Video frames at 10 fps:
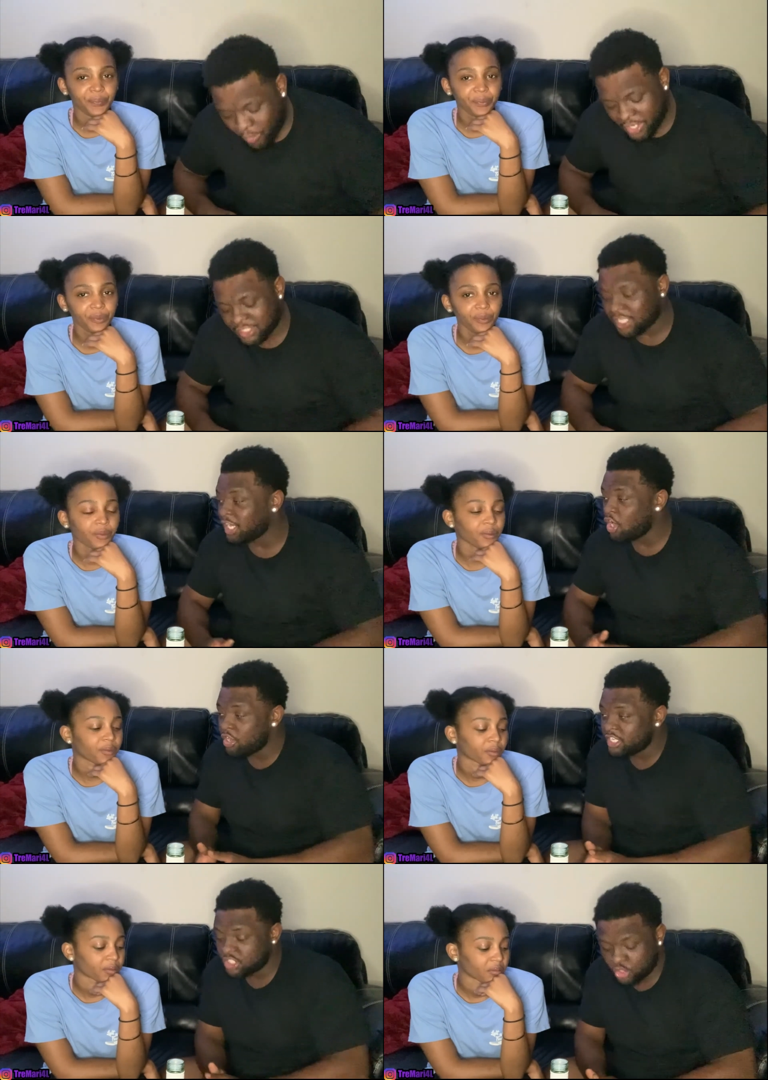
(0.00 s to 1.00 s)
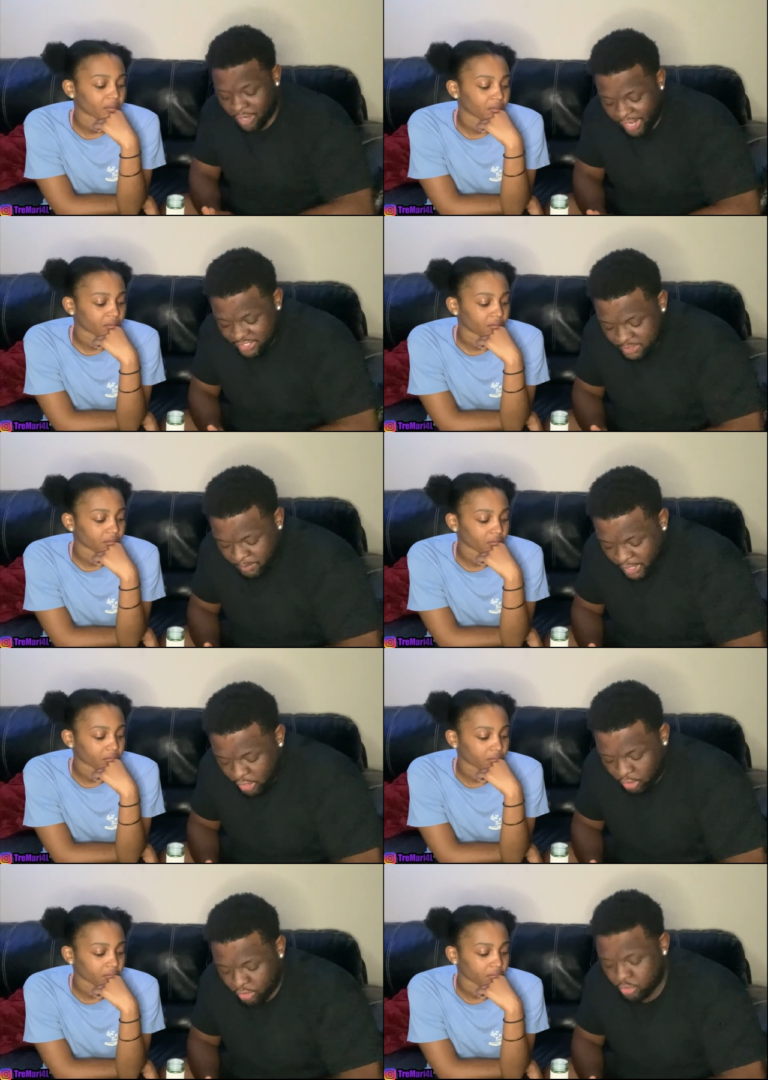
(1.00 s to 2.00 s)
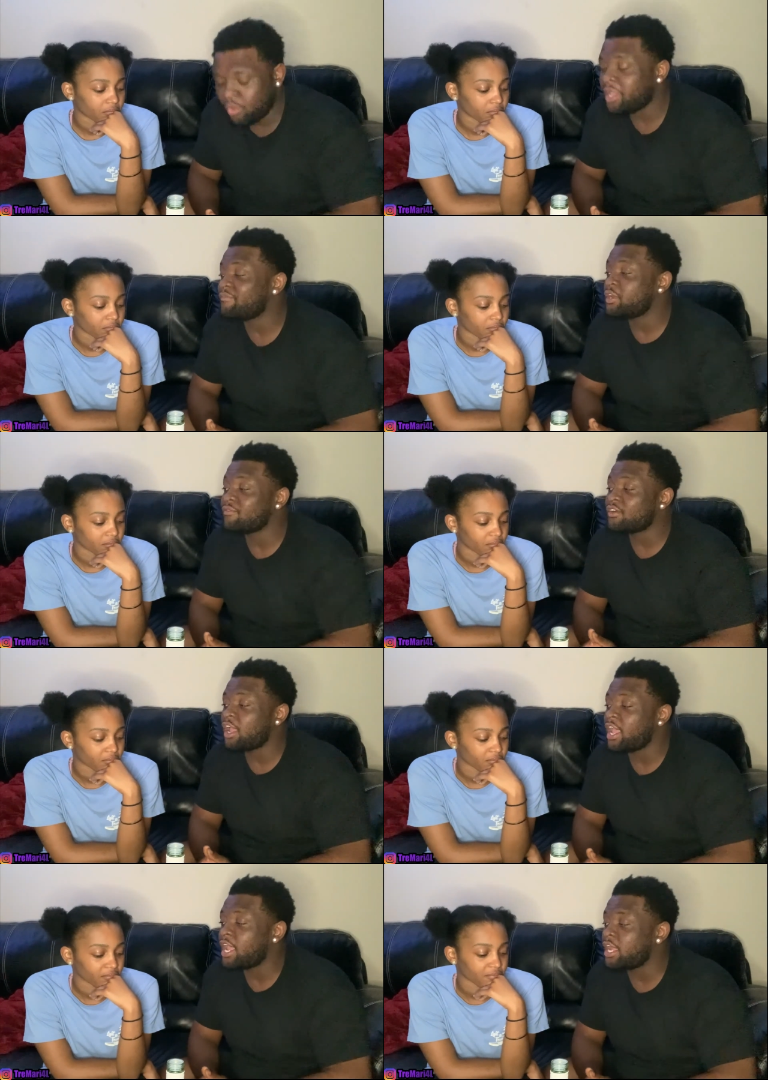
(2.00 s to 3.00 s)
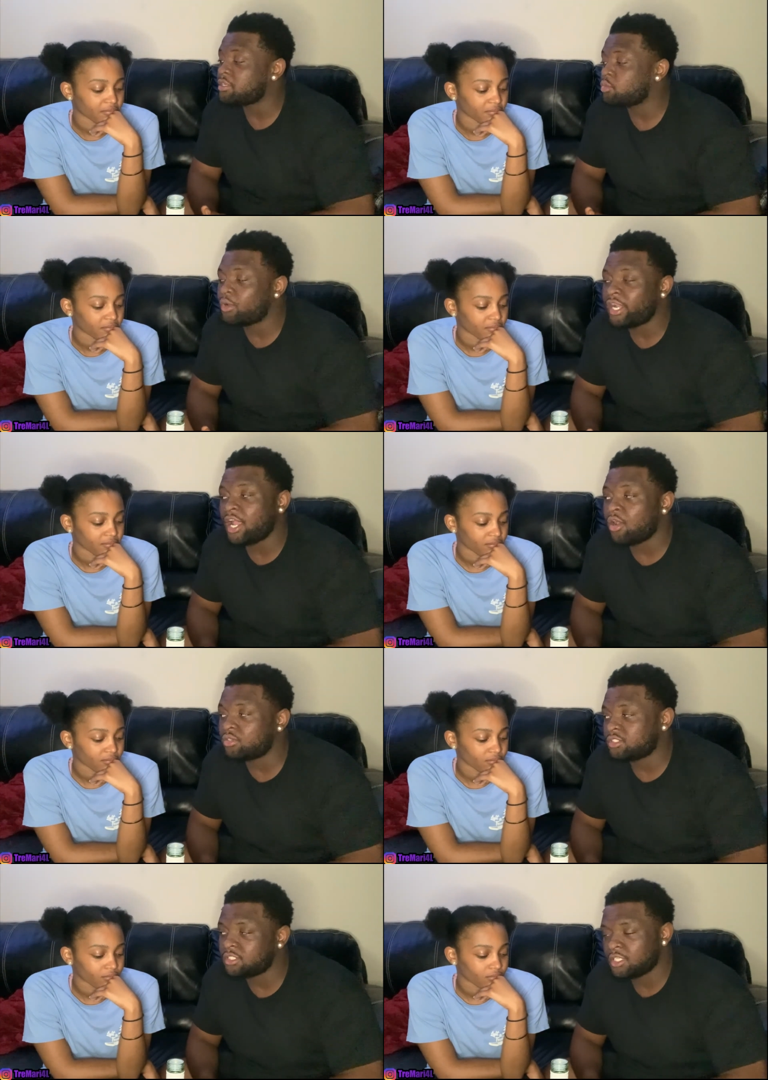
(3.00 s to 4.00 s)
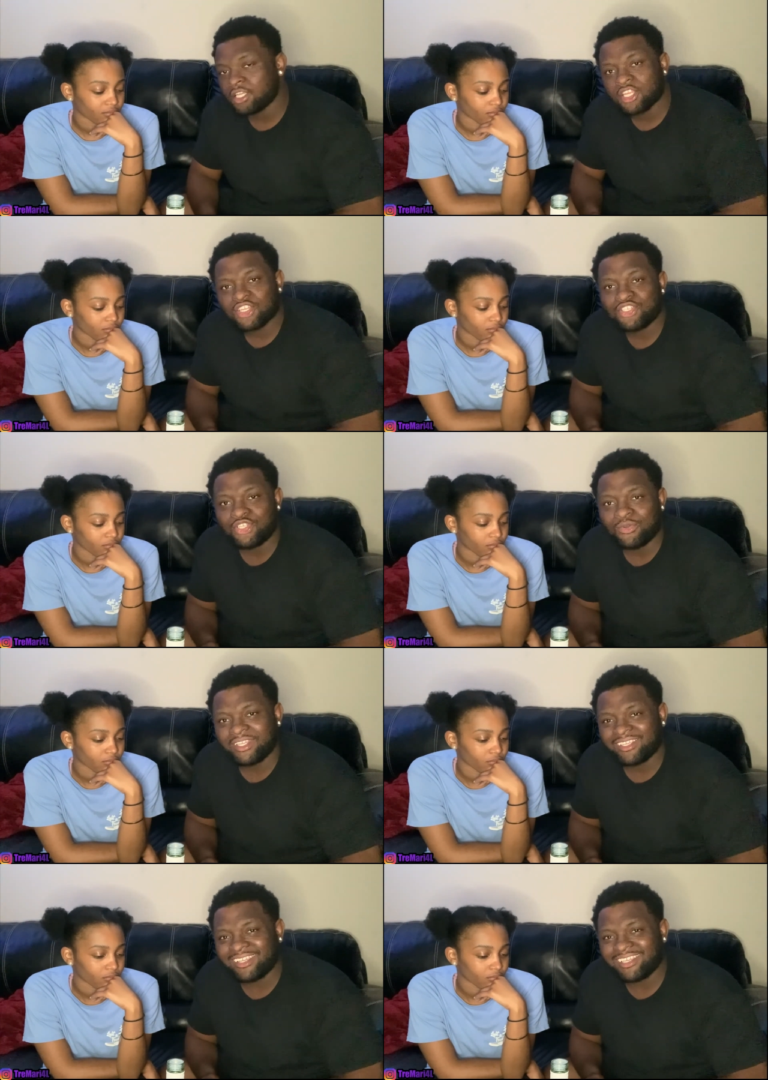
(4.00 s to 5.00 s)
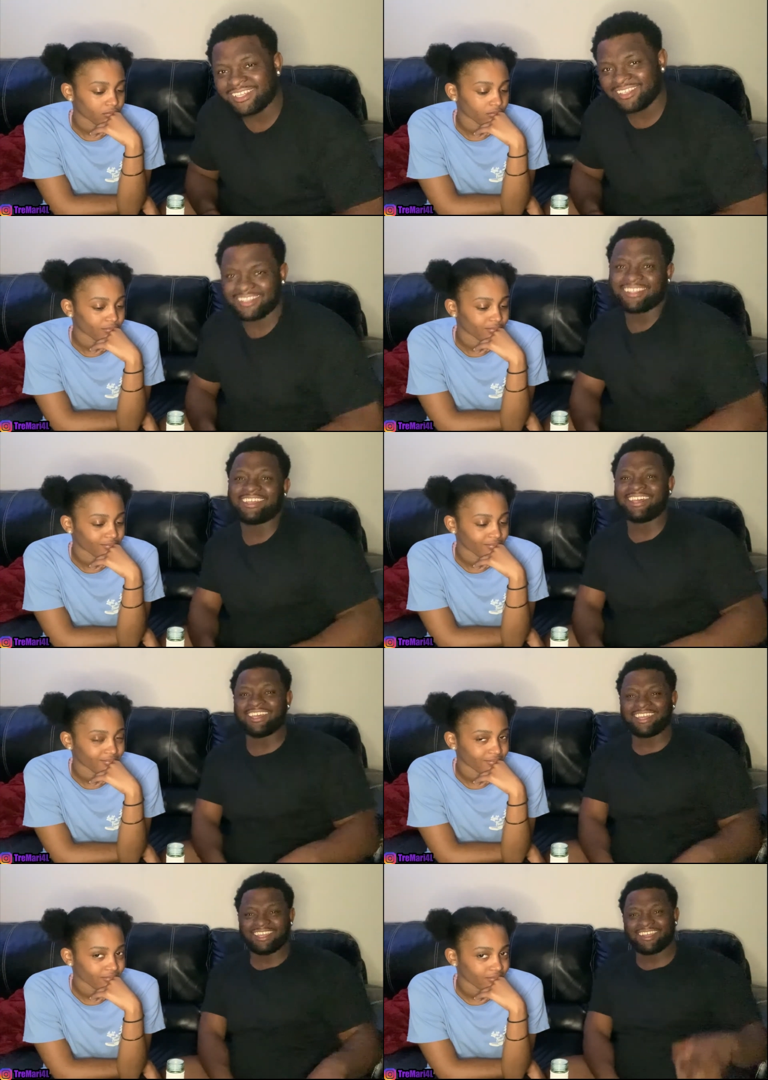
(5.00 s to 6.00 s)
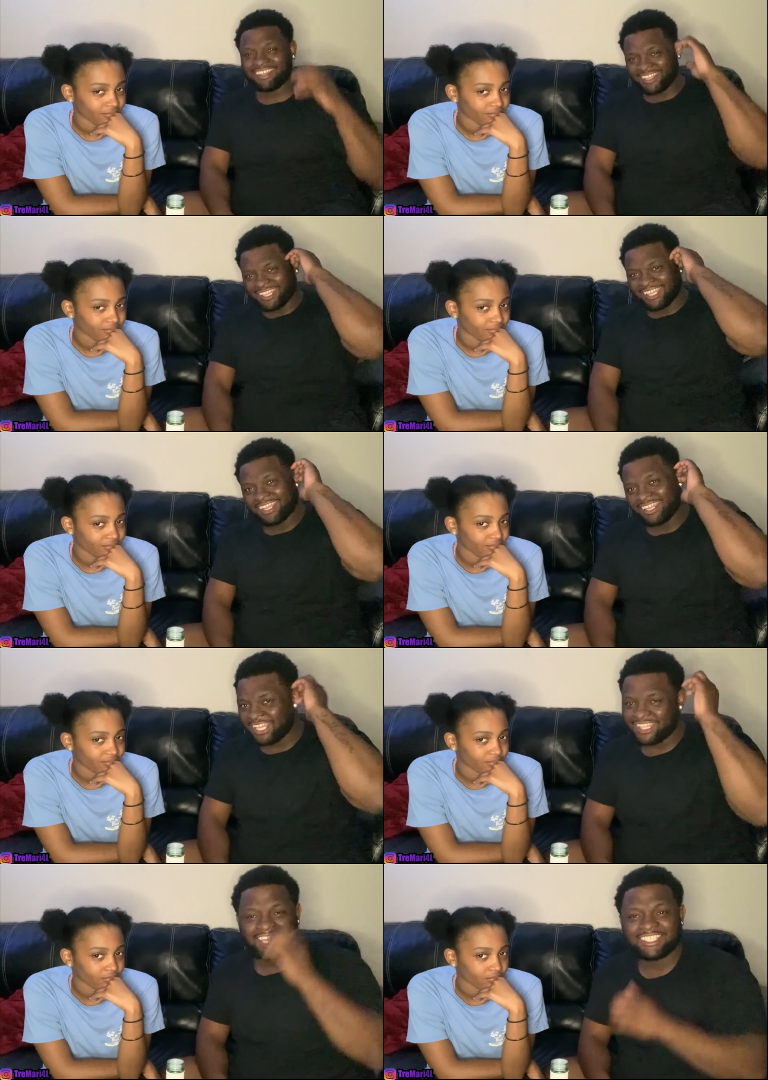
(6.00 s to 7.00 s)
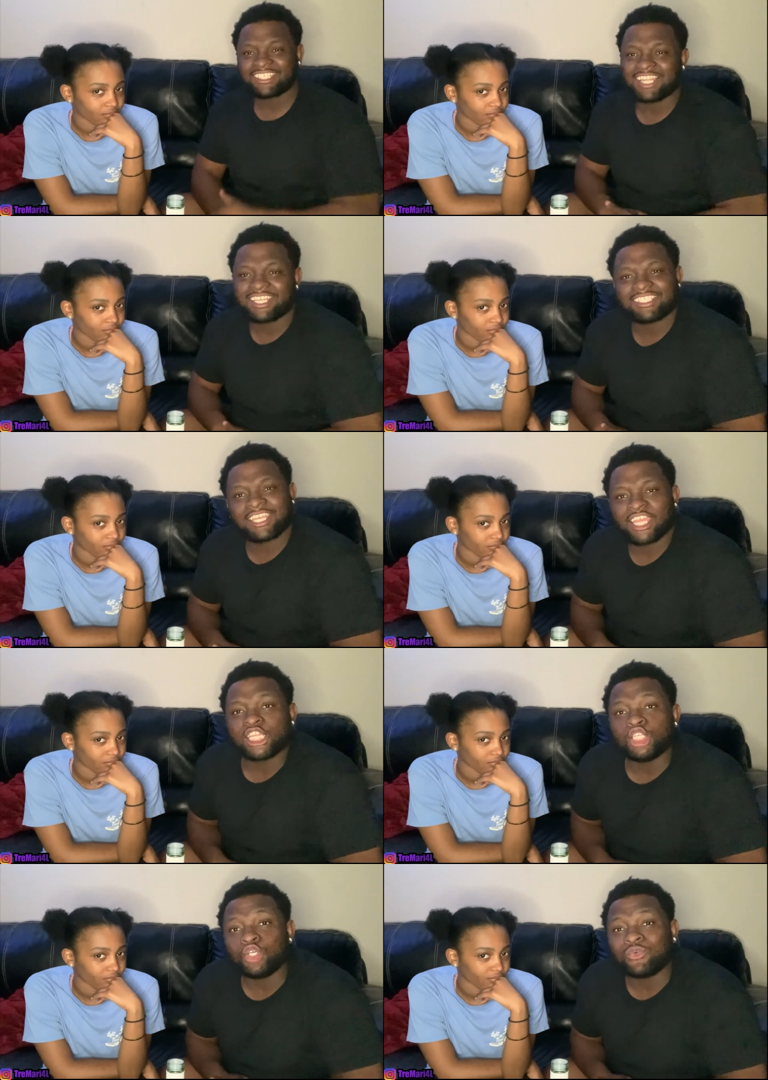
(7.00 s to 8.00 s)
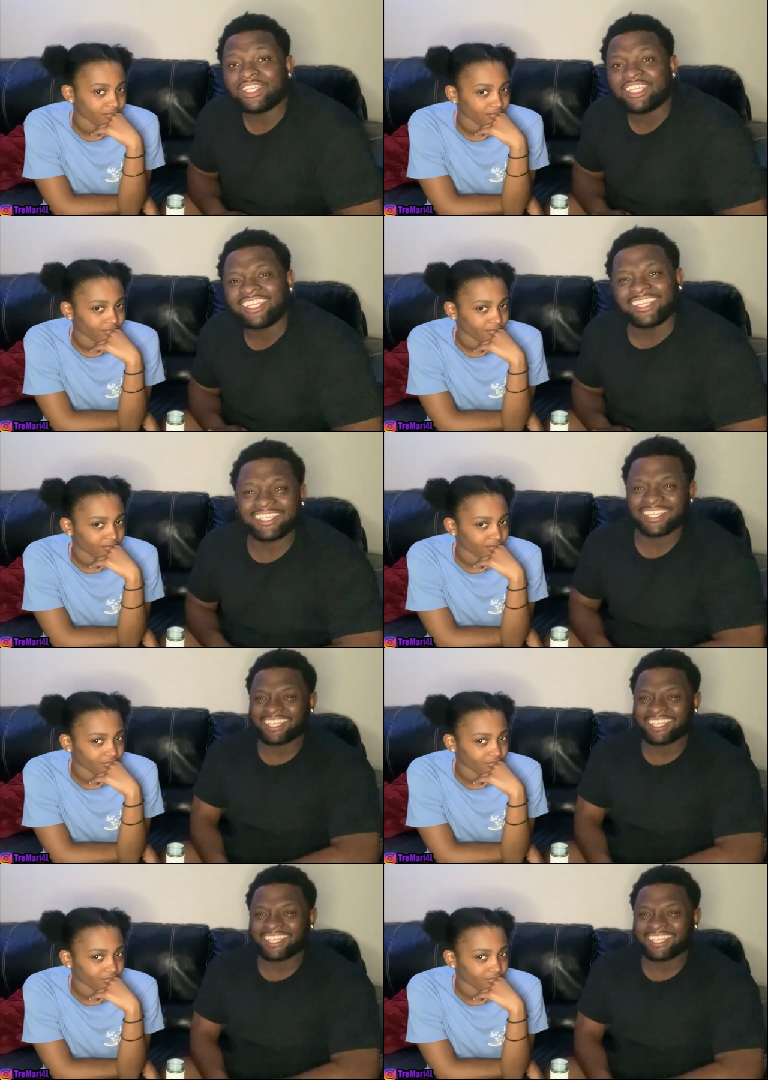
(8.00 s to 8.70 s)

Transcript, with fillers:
Speaker 1: What is the longest dry spell you have ever had without doing it? I think I just like saying doing it.